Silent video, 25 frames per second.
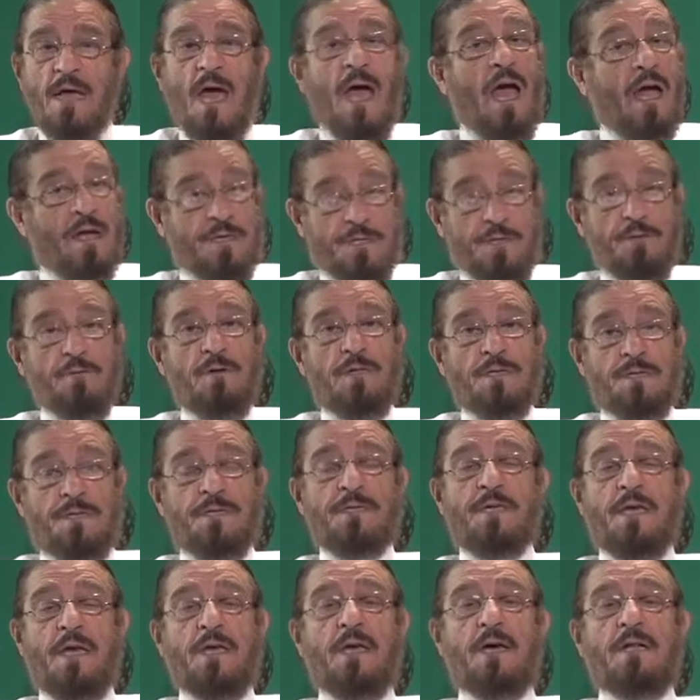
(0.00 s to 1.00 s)
Actual
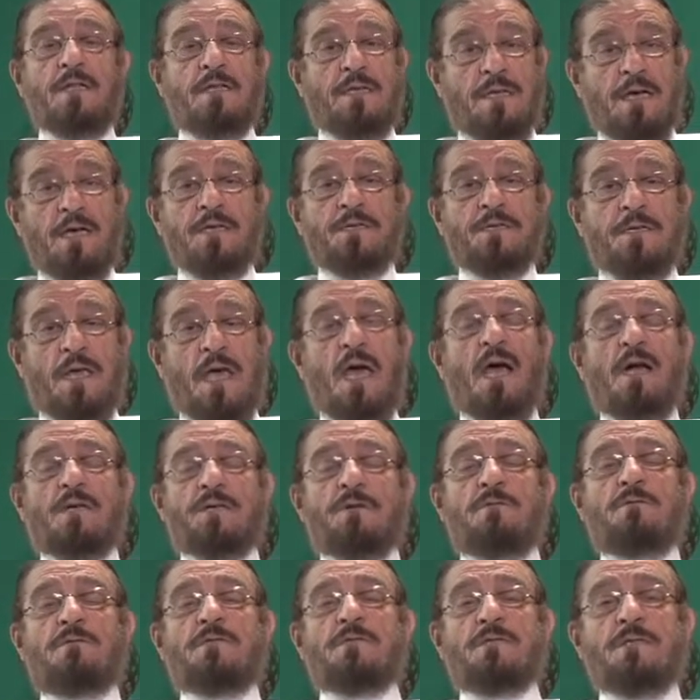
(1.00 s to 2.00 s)
scale in
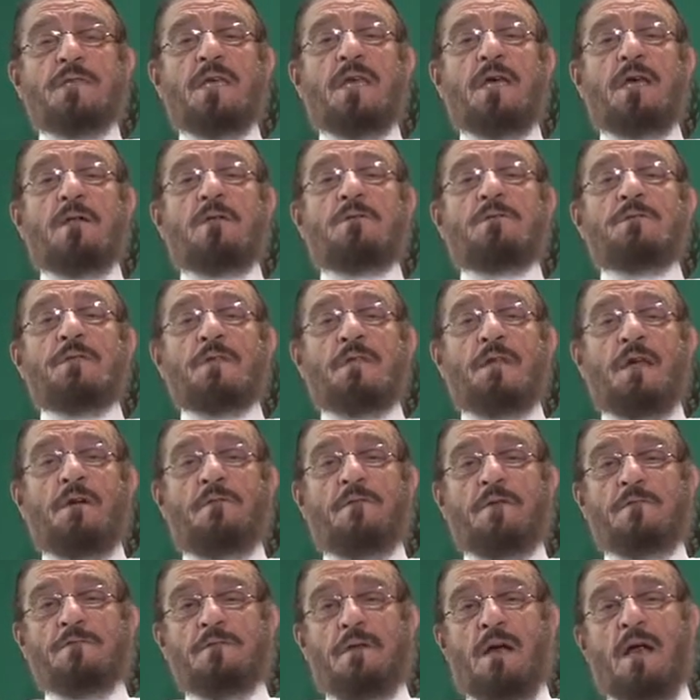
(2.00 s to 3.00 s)
the day of
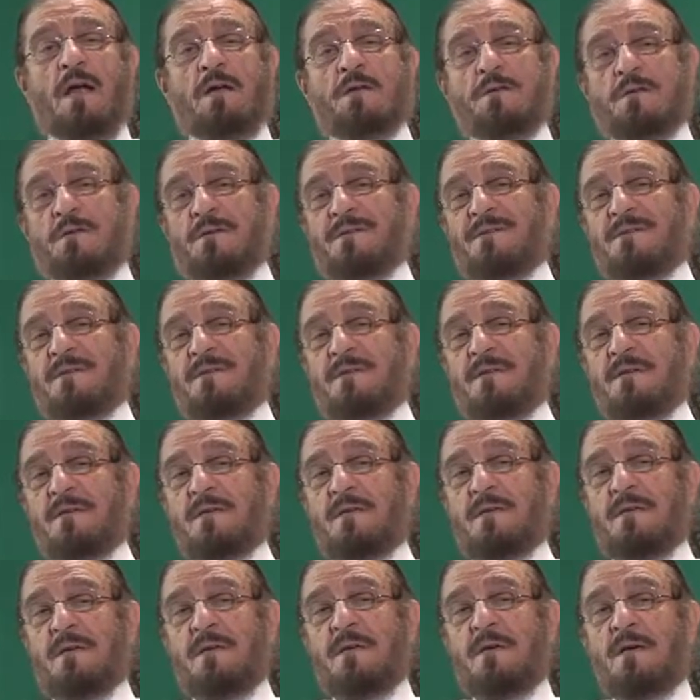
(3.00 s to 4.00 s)
resurrection.
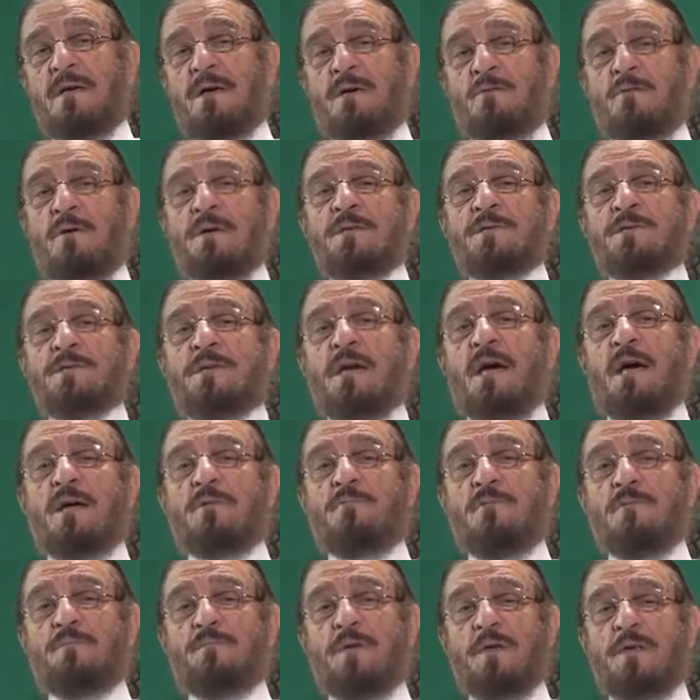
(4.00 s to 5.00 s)
And one side
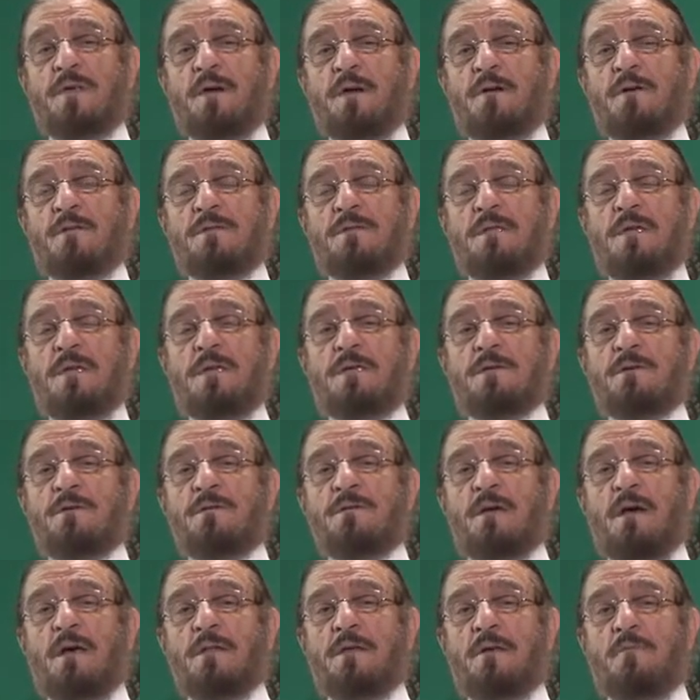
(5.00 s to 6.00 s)
will be the good deeds,
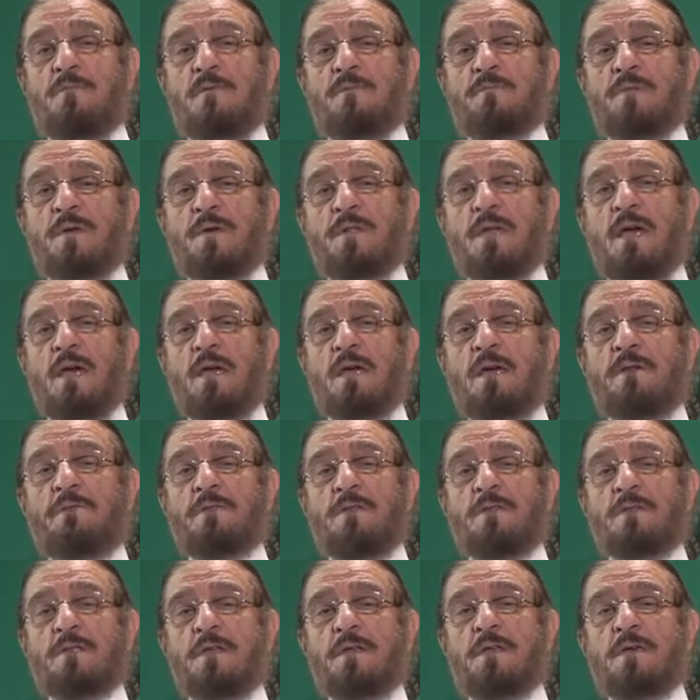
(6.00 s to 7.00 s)
and the other will be the
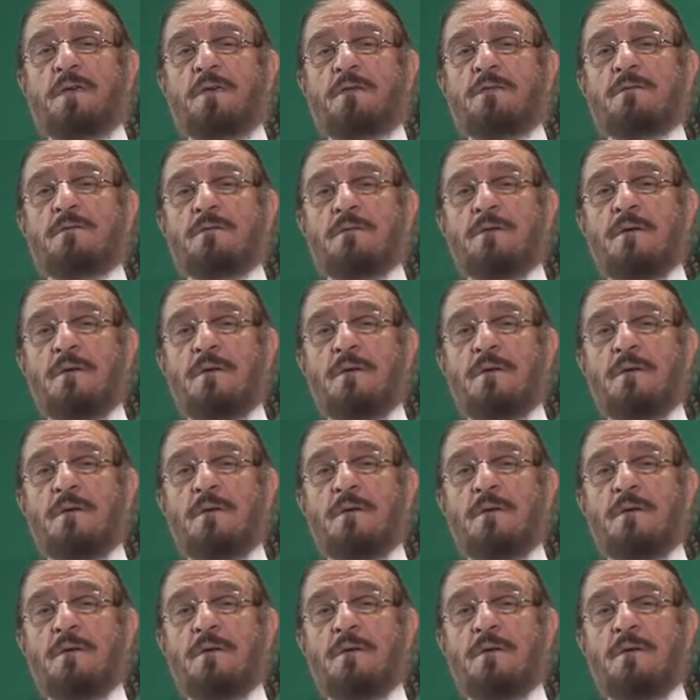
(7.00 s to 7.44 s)
evil deeds.